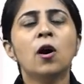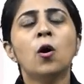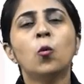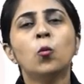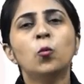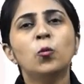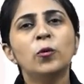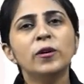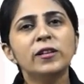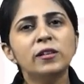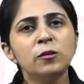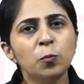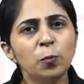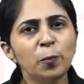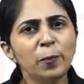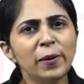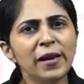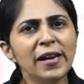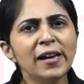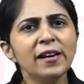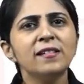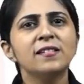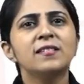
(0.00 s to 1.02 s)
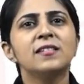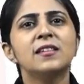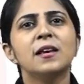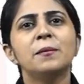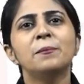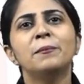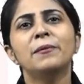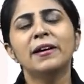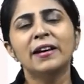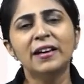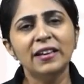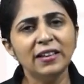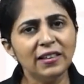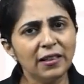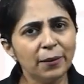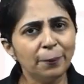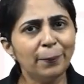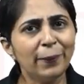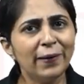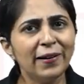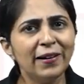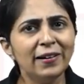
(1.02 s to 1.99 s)
which makes them
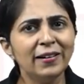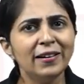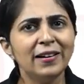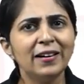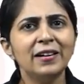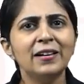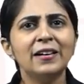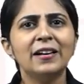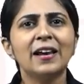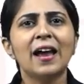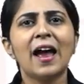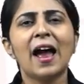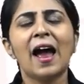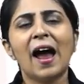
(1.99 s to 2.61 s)
independent